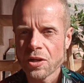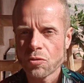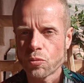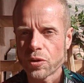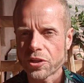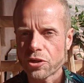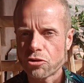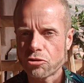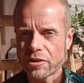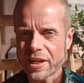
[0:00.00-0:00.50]

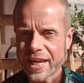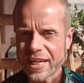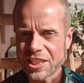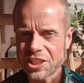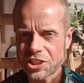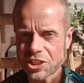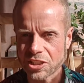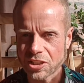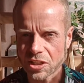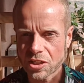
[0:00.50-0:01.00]
with
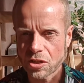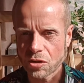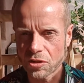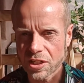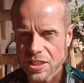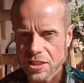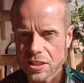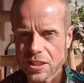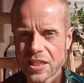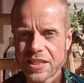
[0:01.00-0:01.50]
creation
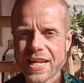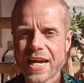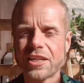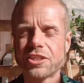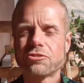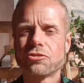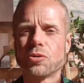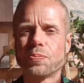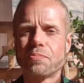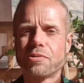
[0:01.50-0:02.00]
according to the
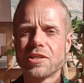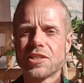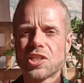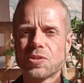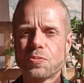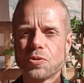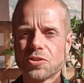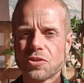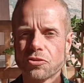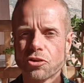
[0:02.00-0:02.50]
natural
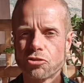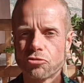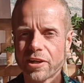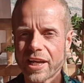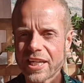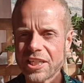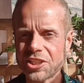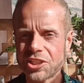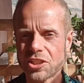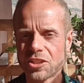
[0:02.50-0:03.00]
principles of
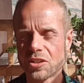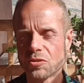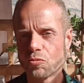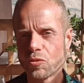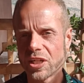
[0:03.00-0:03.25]
creation,